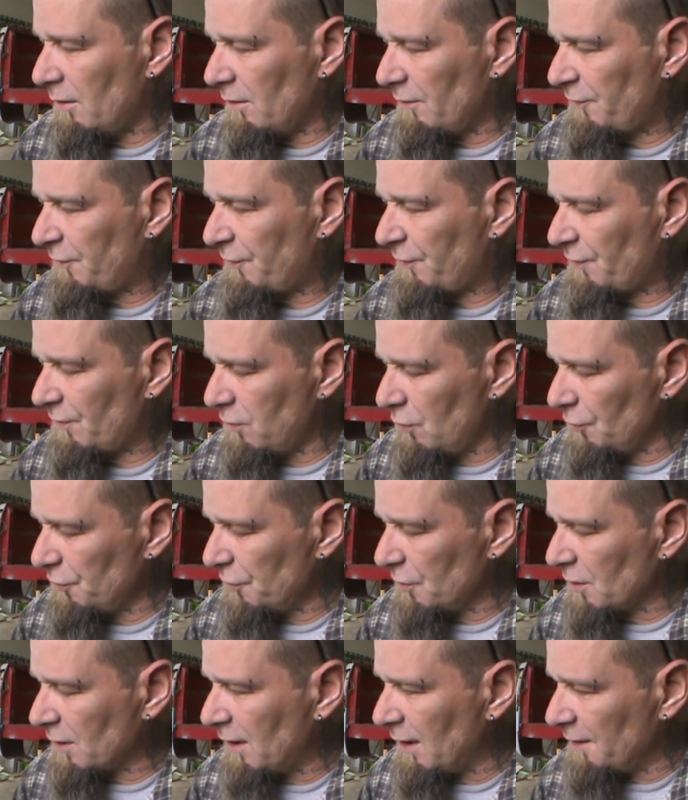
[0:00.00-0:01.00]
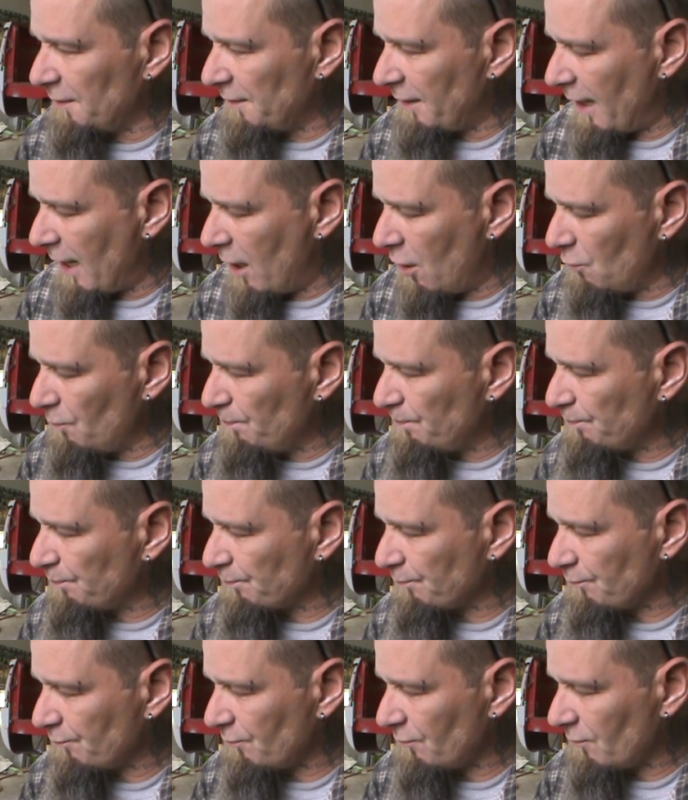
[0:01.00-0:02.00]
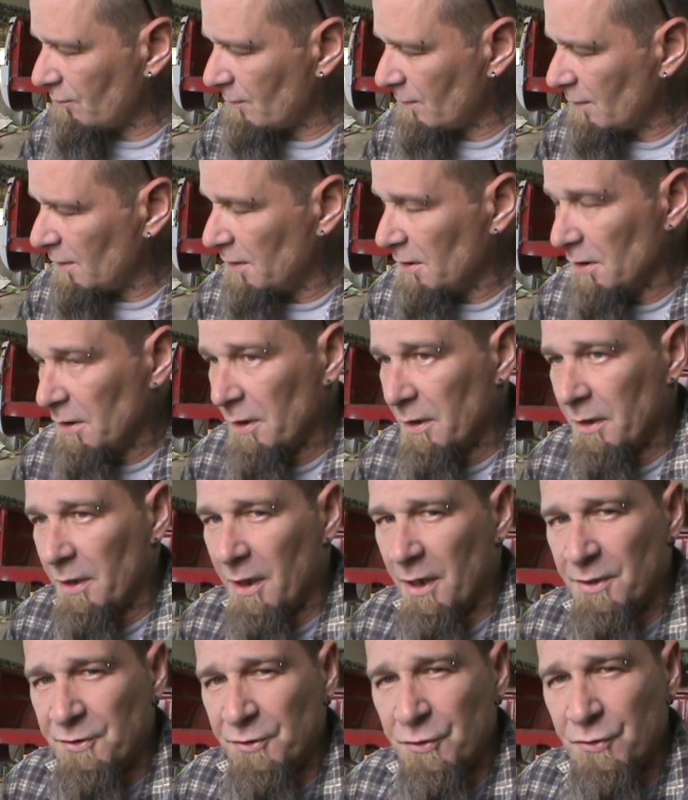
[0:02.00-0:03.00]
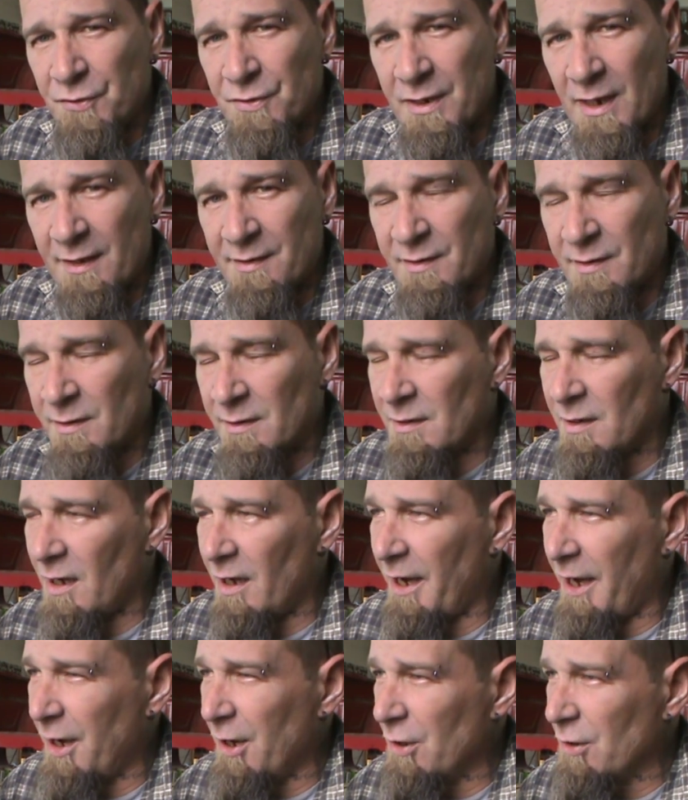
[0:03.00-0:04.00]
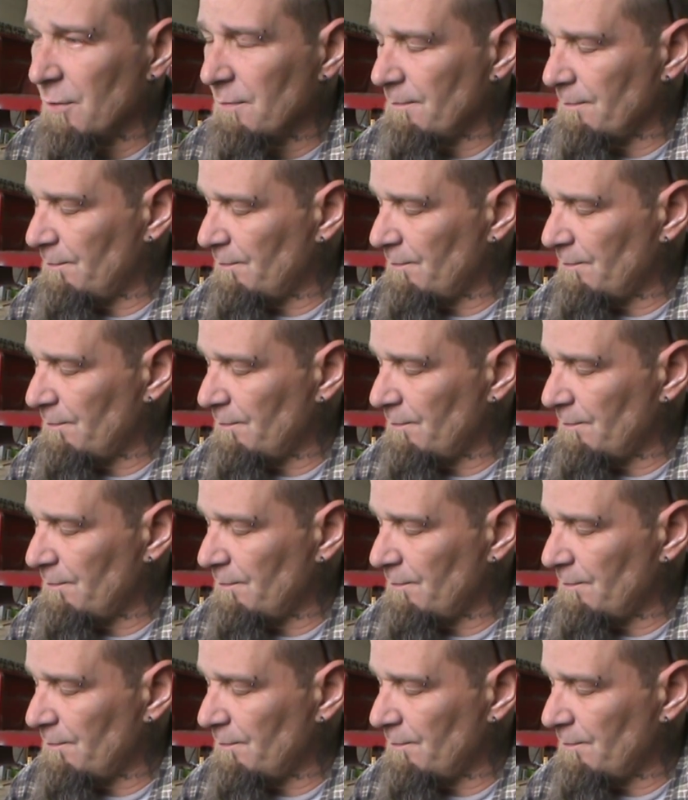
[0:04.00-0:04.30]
slow your gun down and use less air,